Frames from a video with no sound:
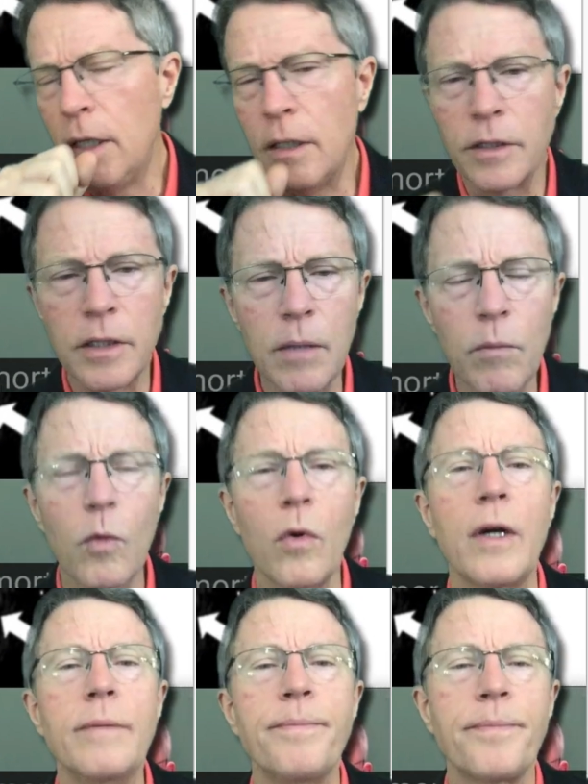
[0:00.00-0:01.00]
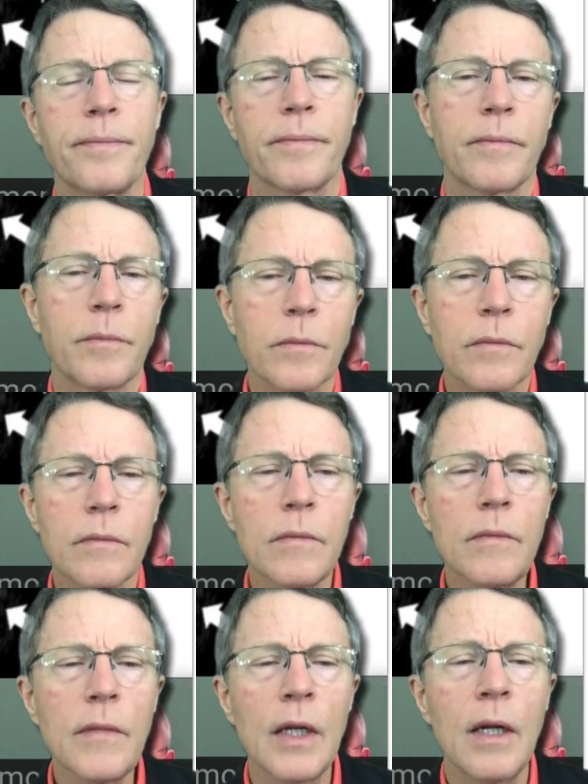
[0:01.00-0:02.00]
Number one,
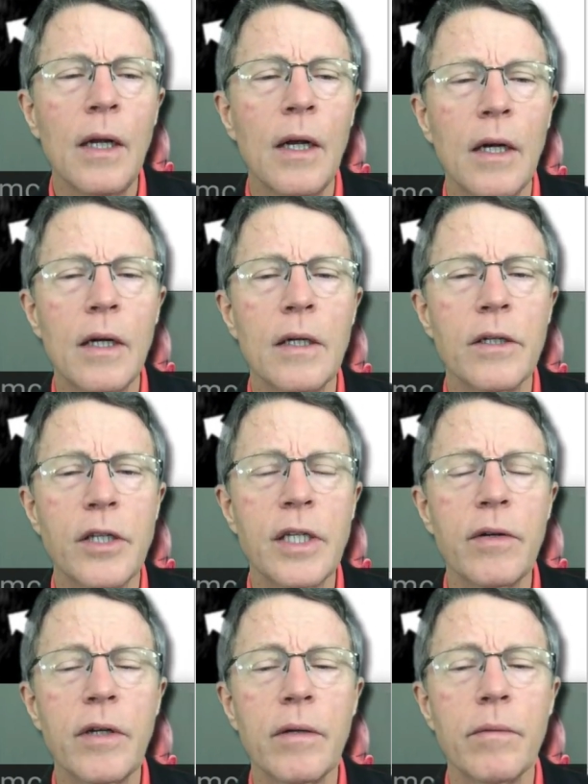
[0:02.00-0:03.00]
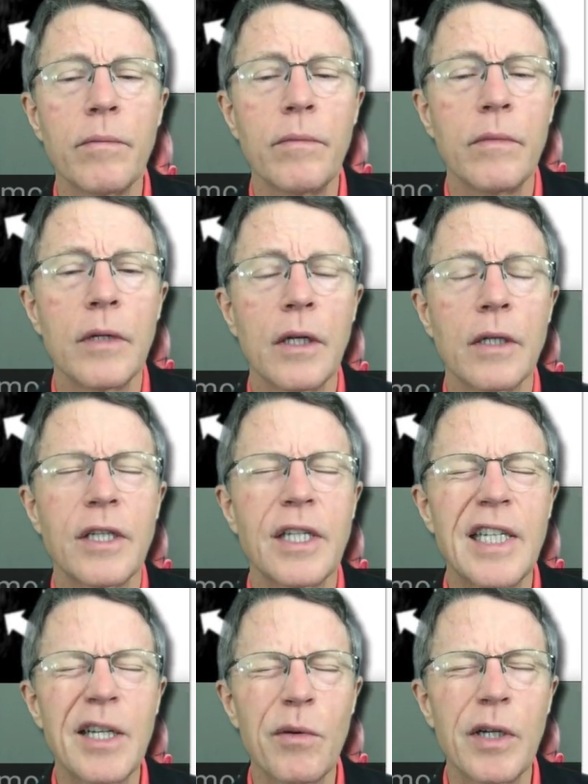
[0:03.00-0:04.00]
uh, cerium, uh,
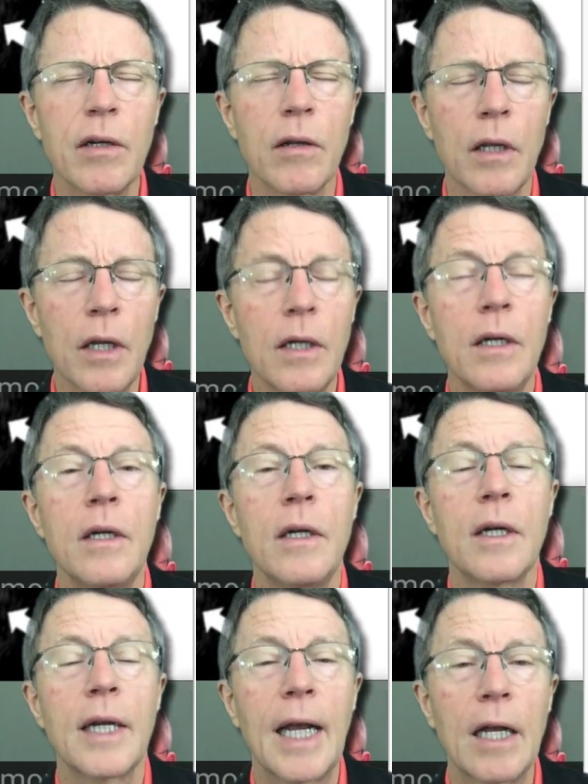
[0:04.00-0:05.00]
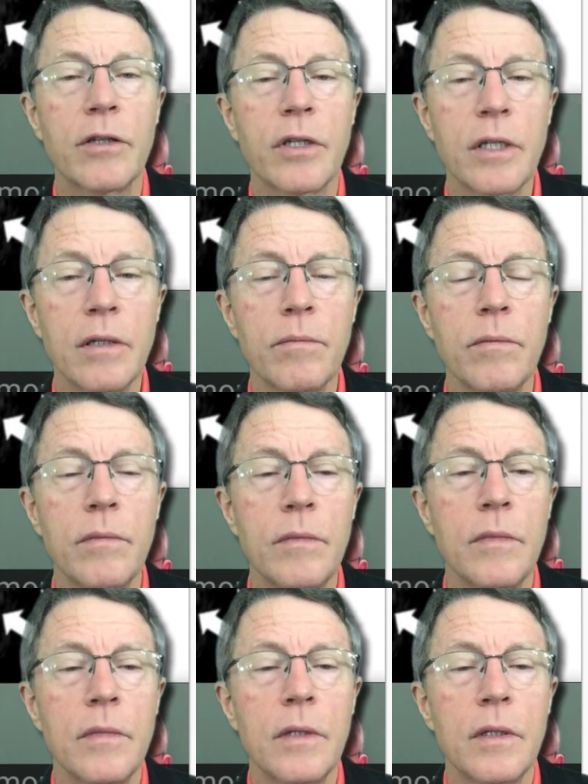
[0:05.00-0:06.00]
serial calcium
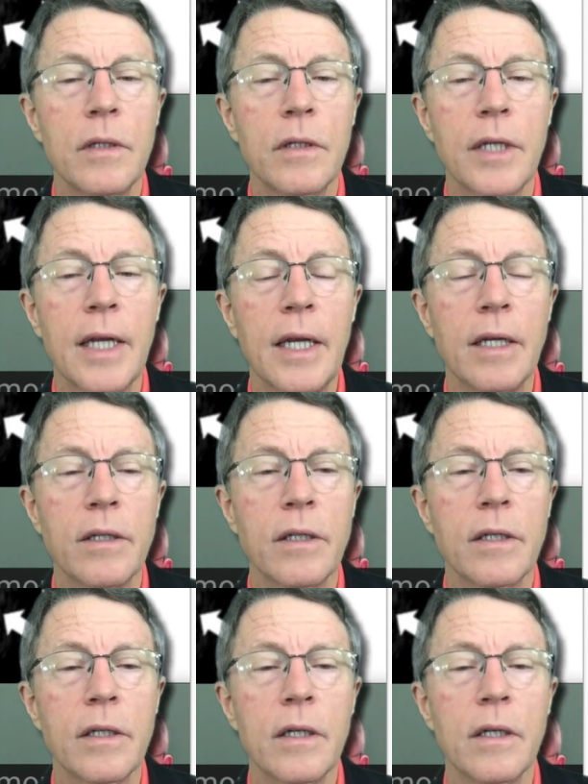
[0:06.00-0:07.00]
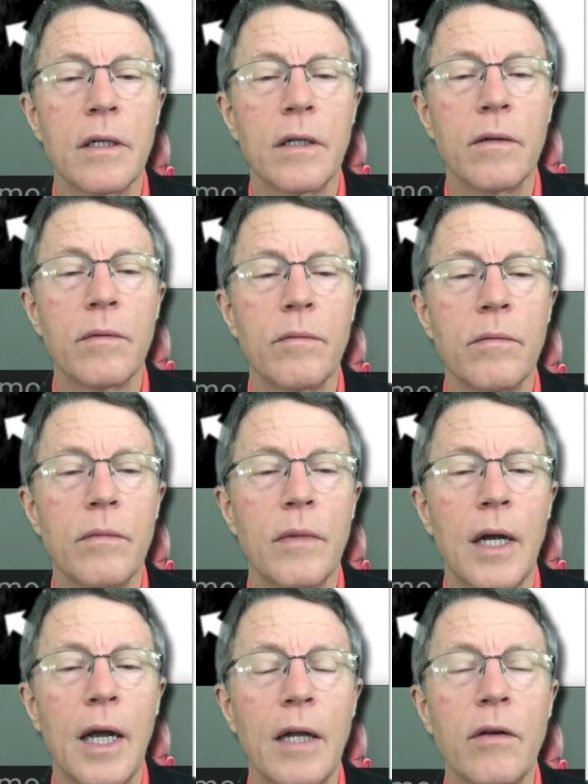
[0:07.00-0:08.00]
scans. Uh,
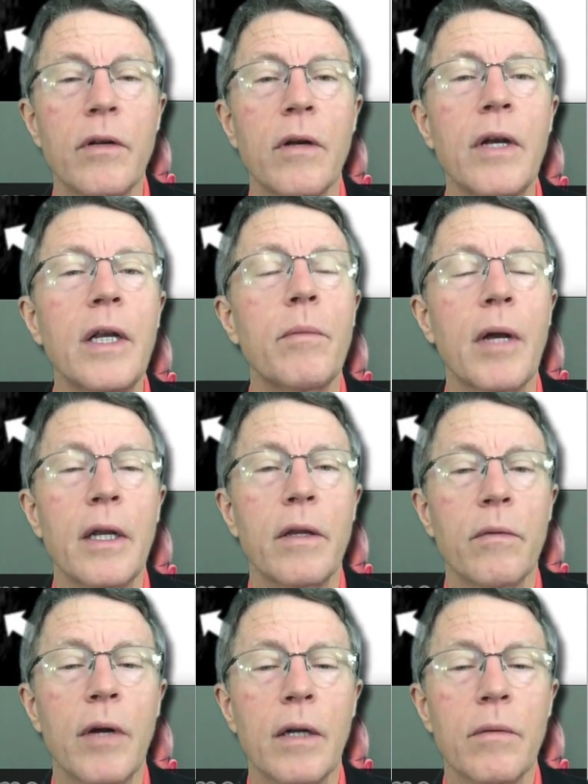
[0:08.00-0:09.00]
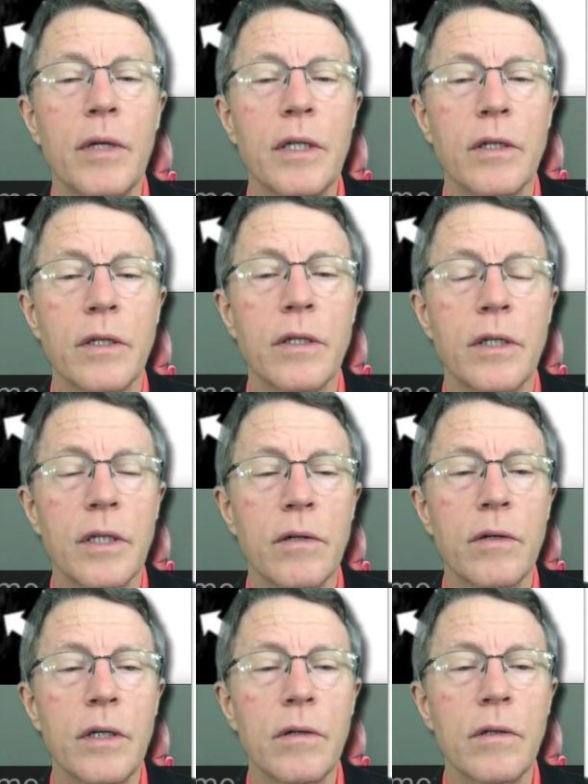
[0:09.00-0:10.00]
I don't know anybody that recommends
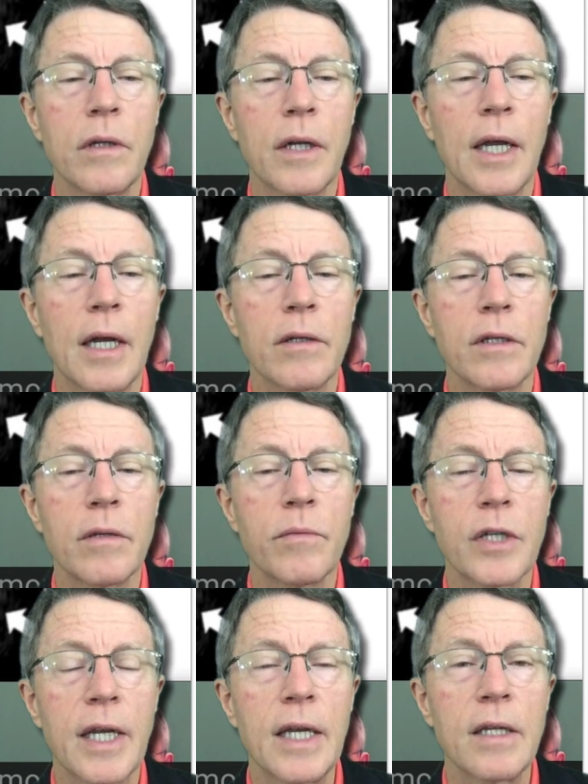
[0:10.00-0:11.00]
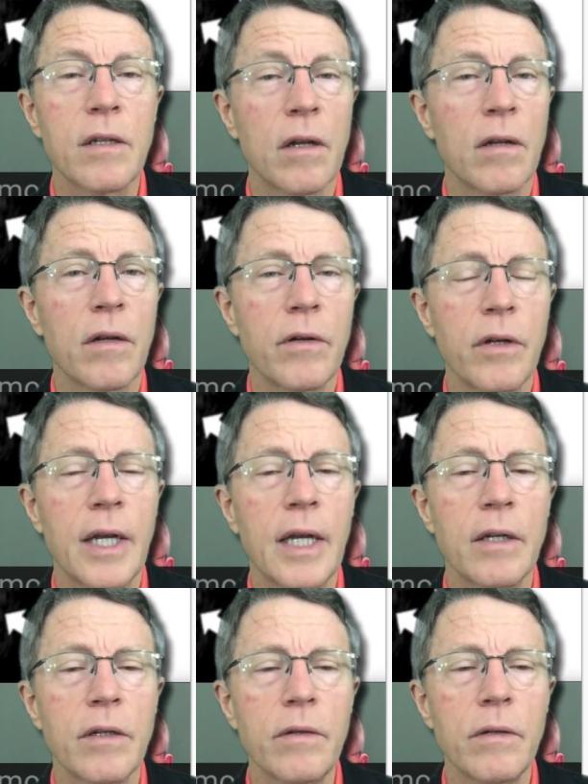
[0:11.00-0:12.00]
serial calcium scans, although you
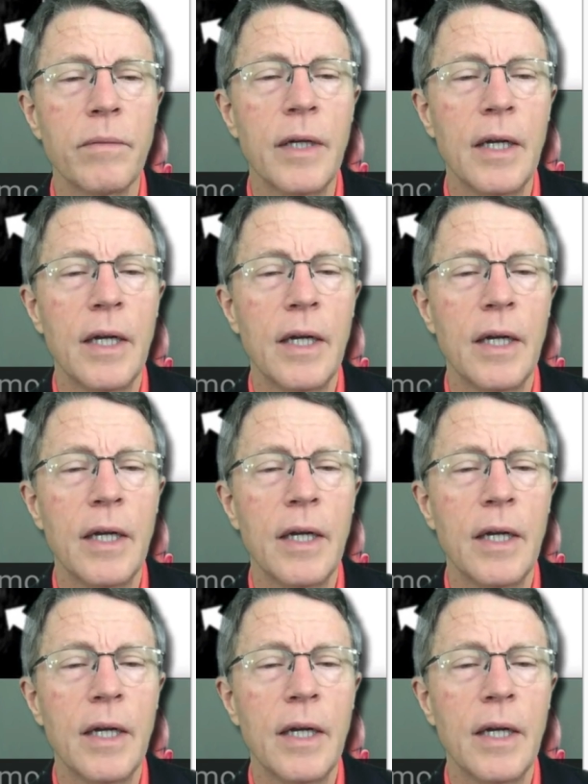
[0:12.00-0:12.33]
can do them.